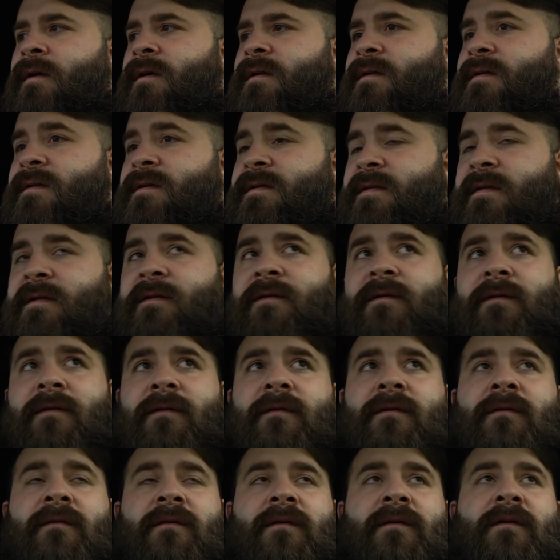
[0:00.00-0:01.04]

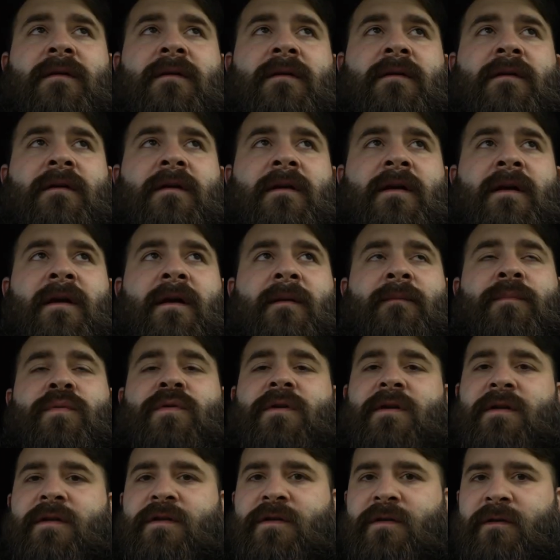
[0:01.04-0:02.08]
still, I'm
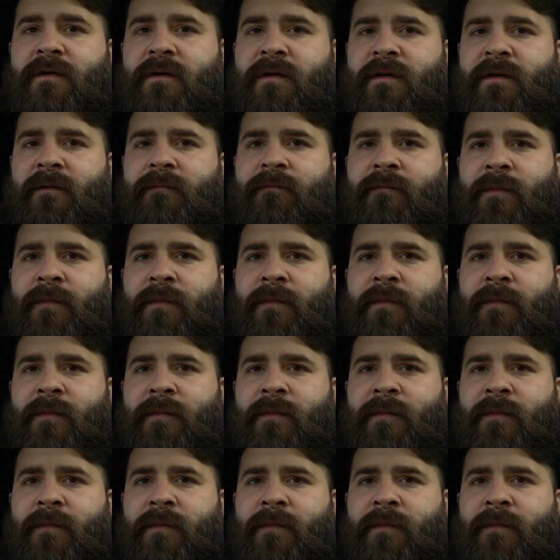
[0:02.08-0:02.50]
pretty sure.